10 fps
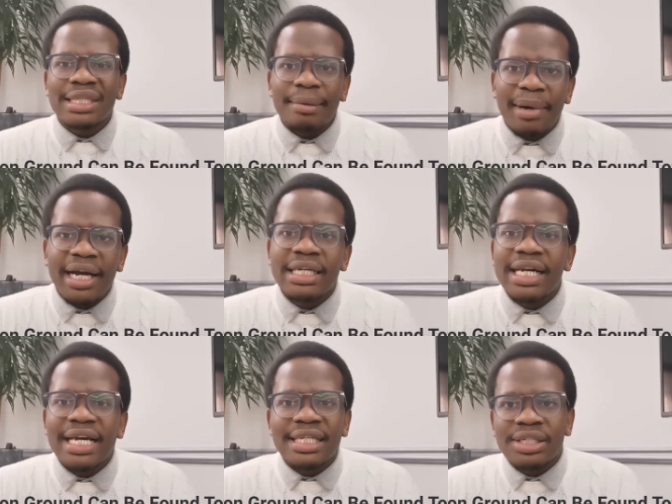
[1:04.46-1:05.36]
some
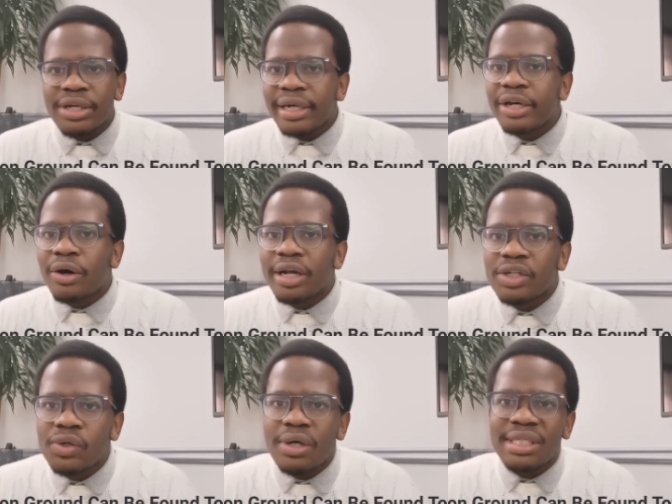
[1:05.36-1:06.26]
ideas, and certainly not
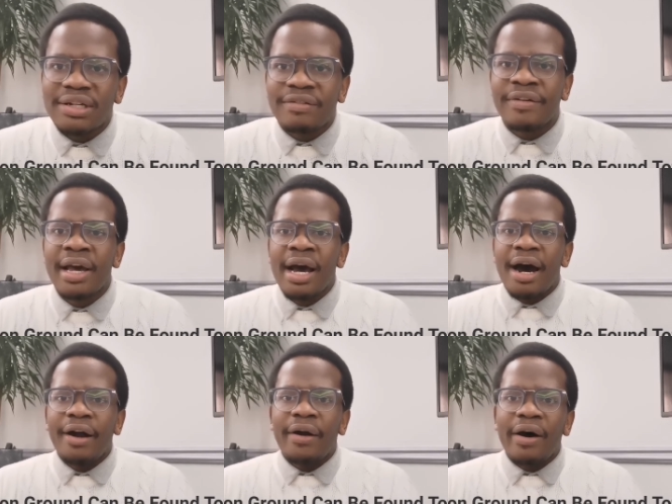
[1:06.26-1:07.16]
exhaustive,
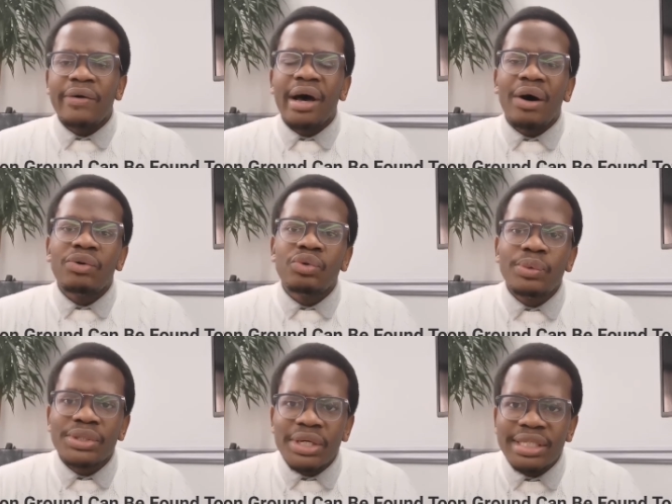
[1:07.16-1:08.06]
around how do
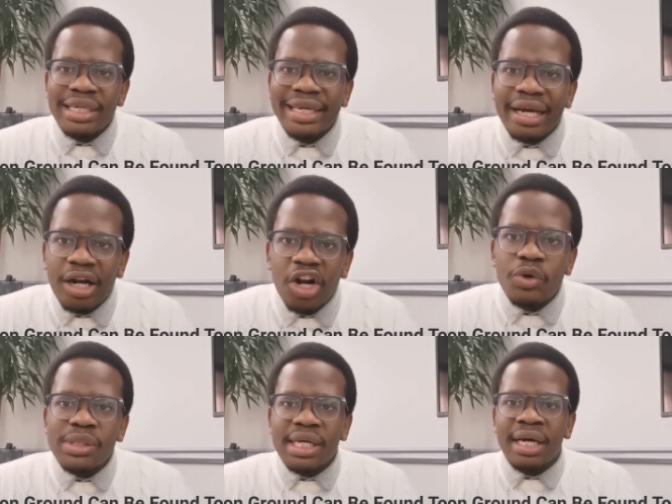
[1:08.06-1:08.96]
we certainly get
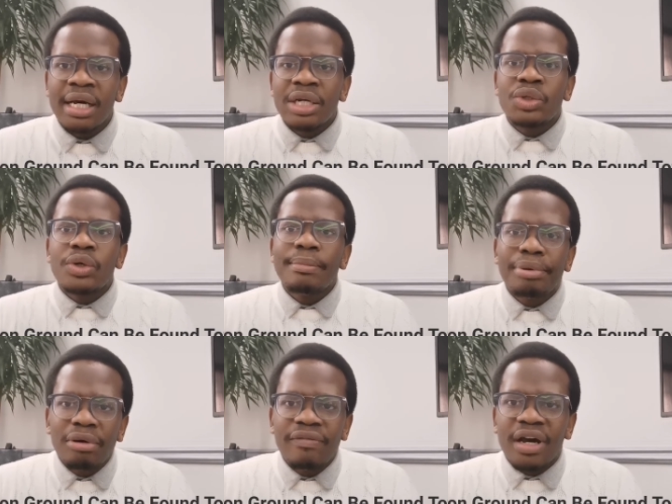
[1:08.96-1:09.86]
closer to
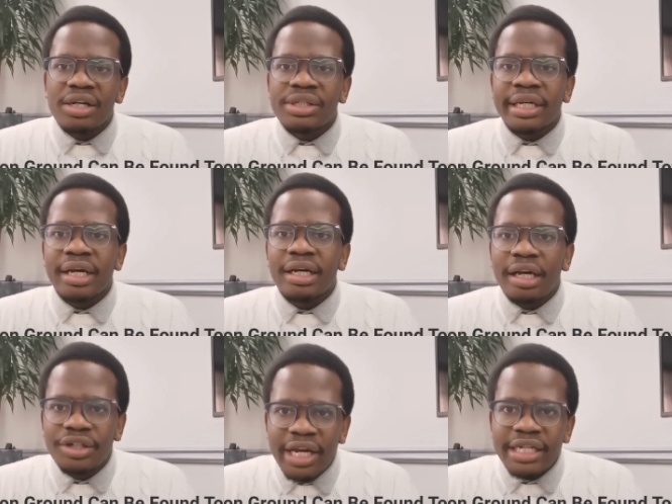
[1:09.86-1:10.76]
improving
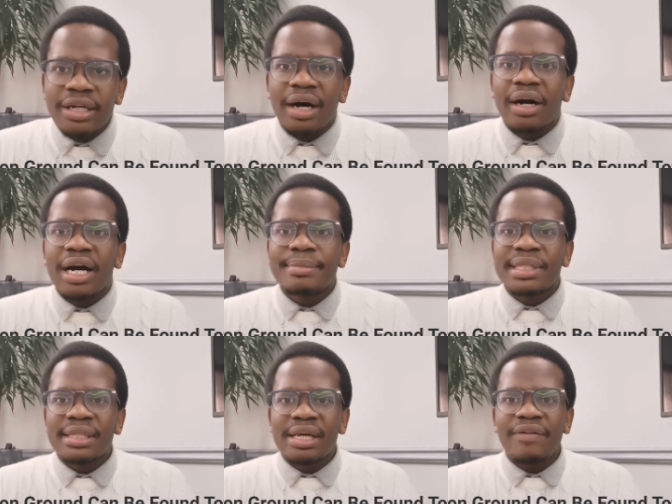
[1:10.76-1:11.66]
educational outcomes
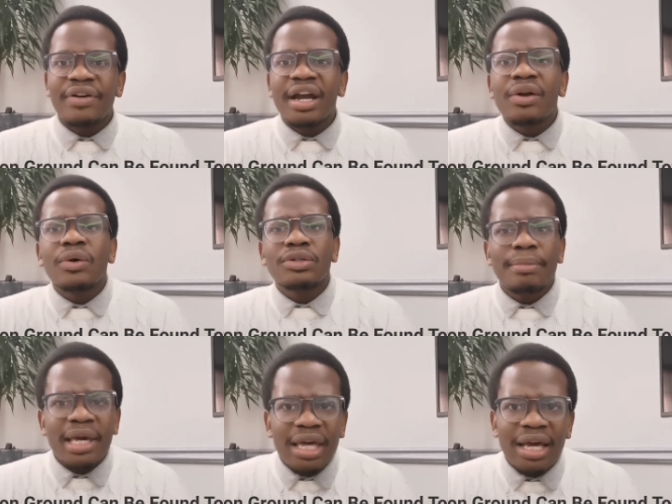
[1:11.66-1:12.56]
in South Africa, and also
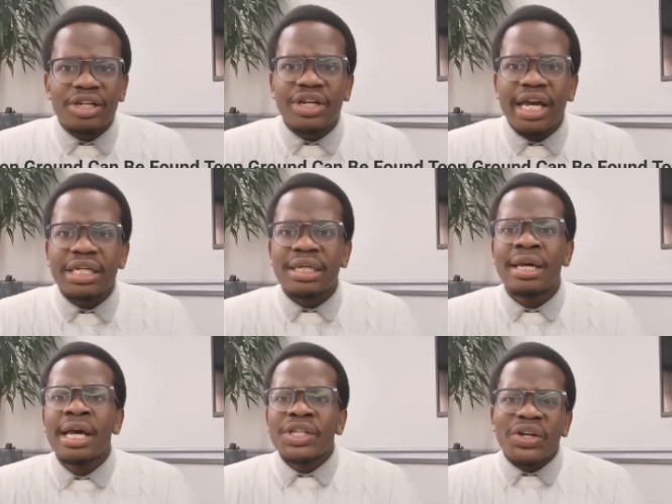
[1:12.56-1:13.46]
making education
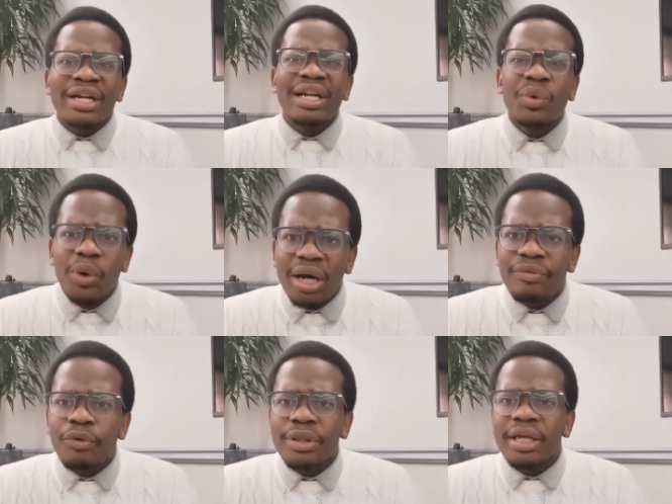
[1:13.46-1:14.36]
certainly work
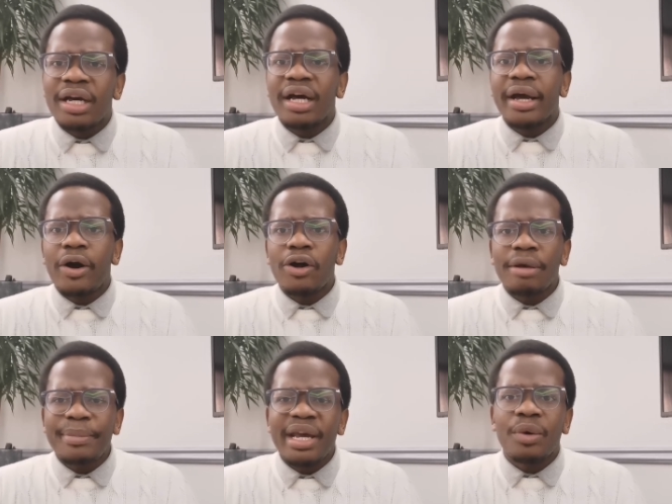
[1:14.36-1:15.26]
for the
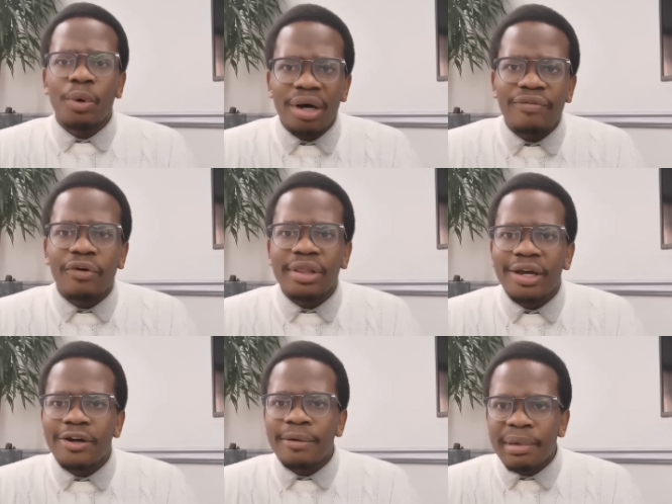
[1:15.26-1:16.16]
economy and work for the
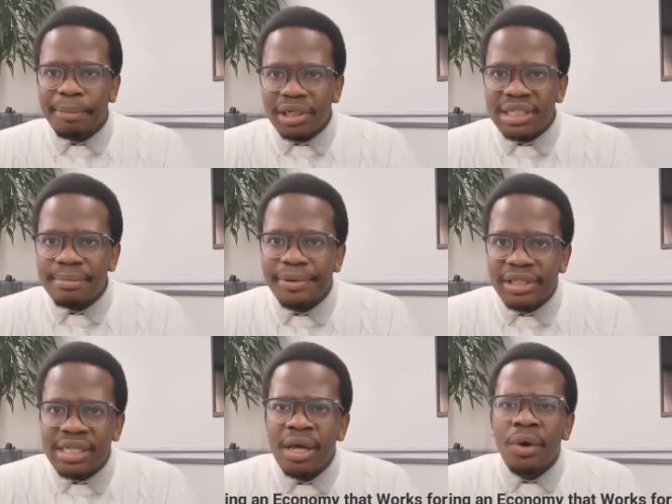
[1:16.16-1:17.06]
economic participants,